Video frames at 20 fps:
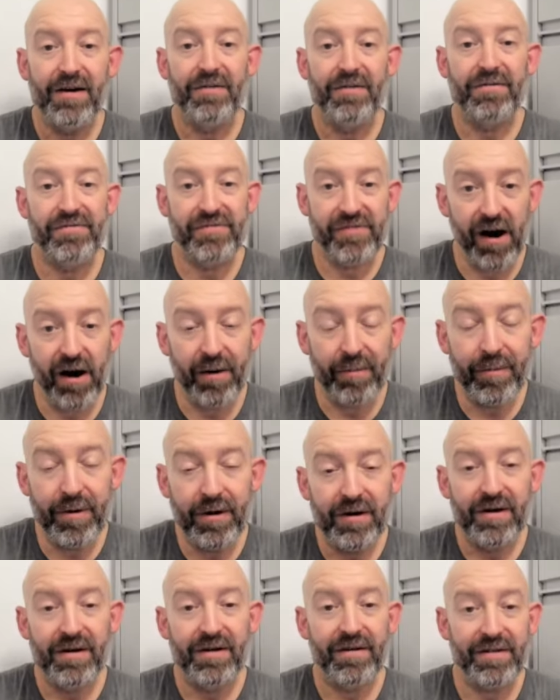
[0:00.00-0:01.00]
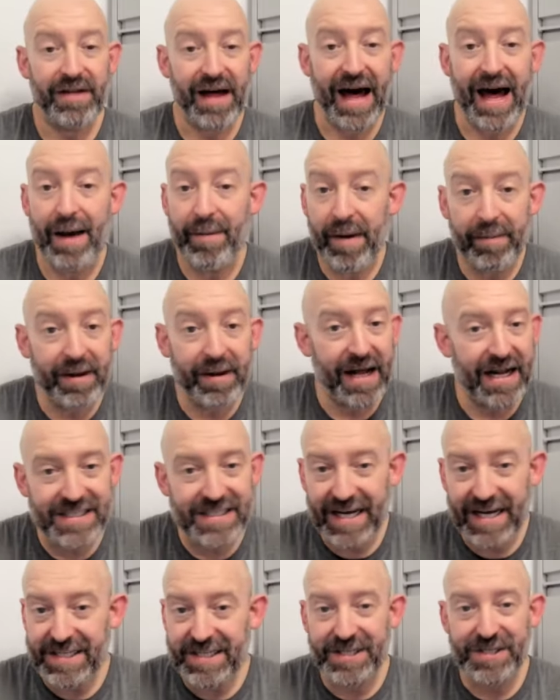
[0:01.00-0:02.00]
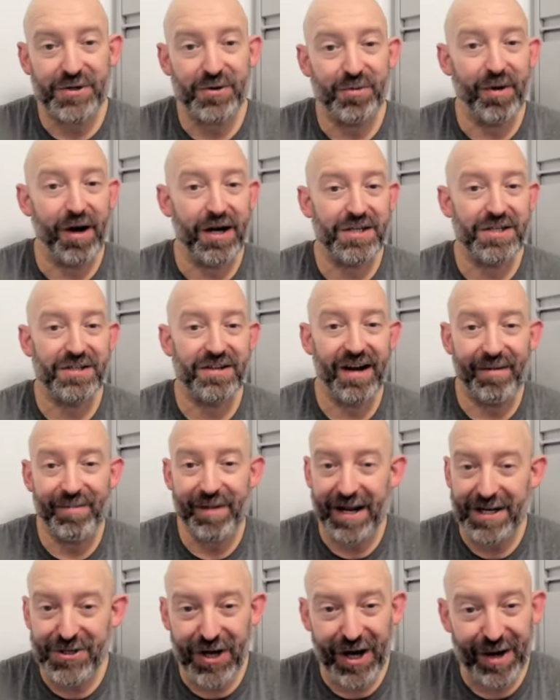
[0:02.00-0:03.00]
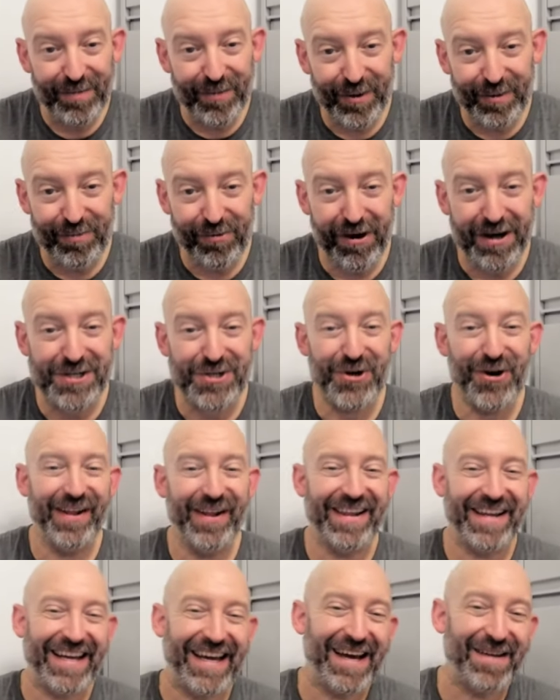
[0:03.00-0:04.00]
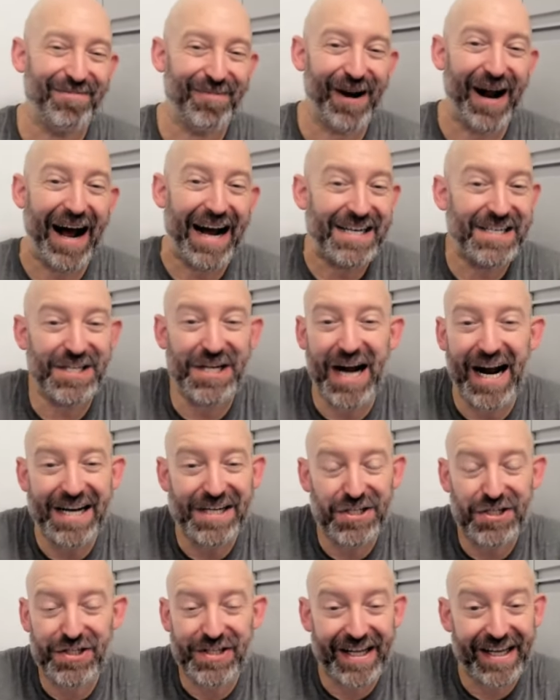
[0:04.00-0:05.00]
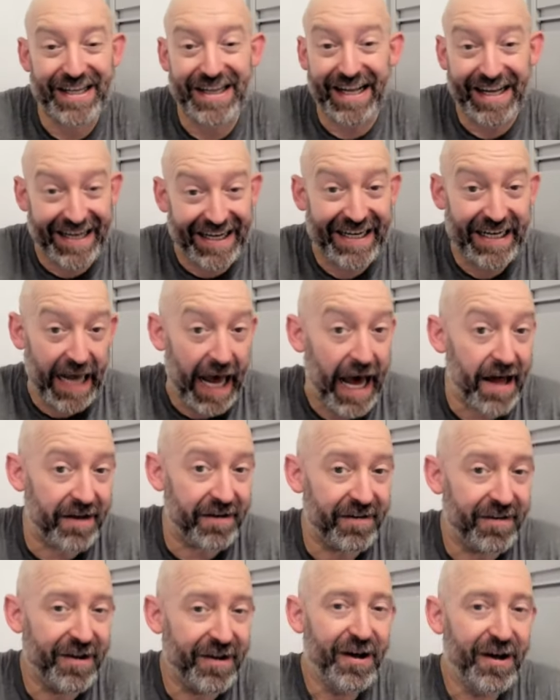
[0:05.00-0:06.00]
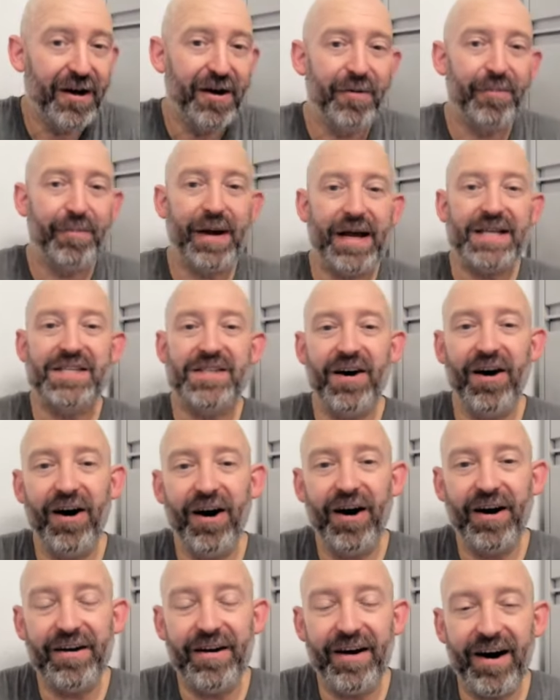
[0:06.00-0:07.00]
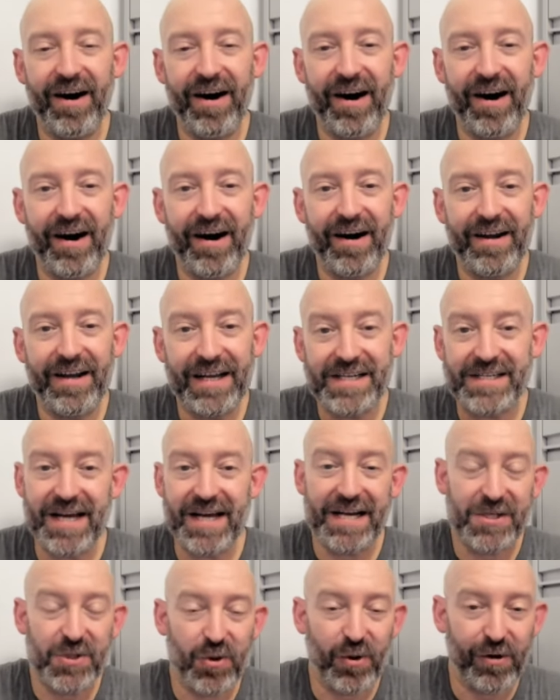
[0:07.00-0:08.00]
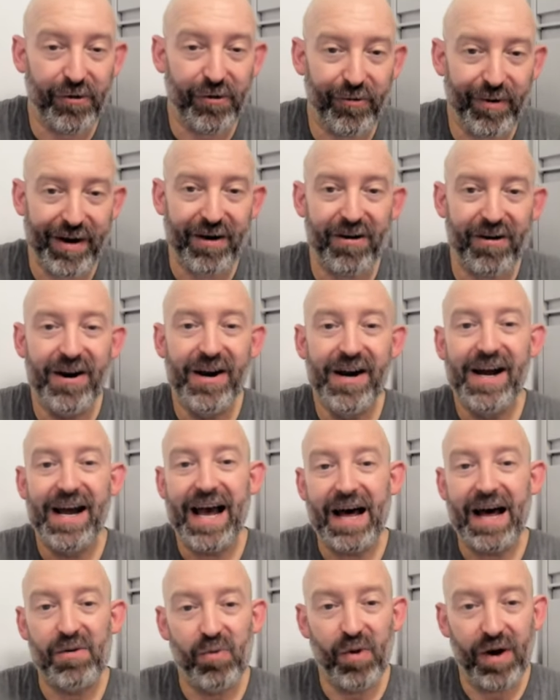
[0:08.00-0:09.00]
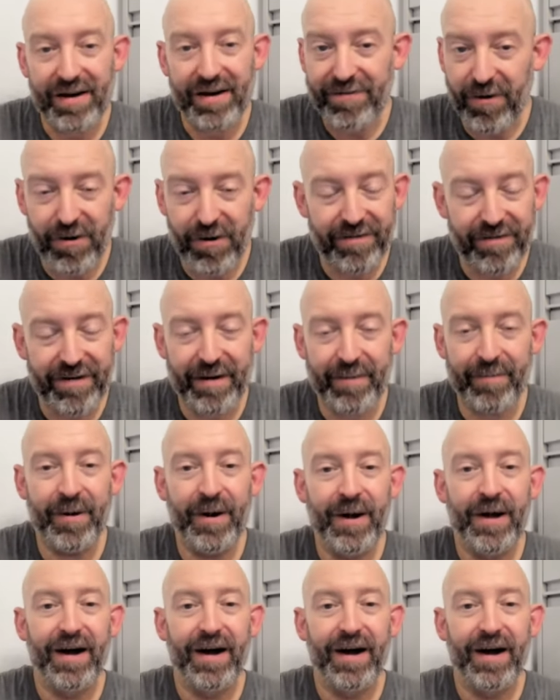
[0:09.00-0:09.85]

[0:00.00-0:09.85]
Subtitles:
from that, and maybe that's asking too much. I'm not trying to put pressure on the kid, but I just think that he can, based on his high school career and what I've heard of him.